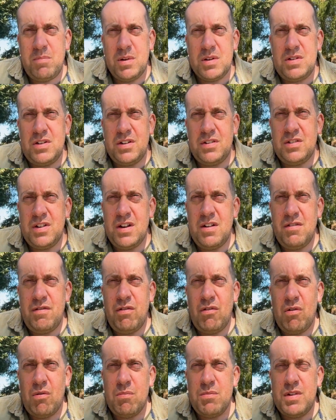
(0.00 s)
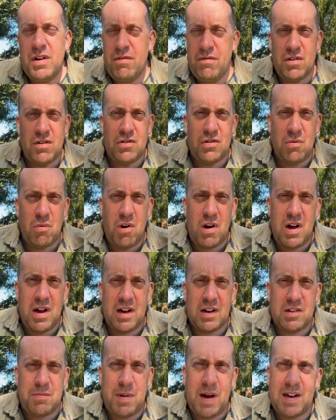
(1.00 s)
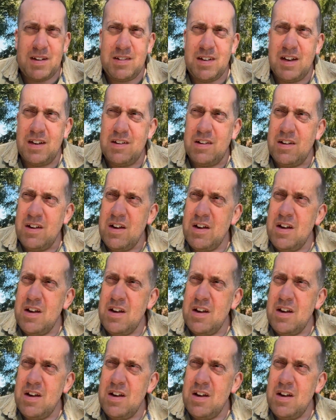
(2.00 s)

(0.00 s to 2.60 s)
but just in a form different to what I expected.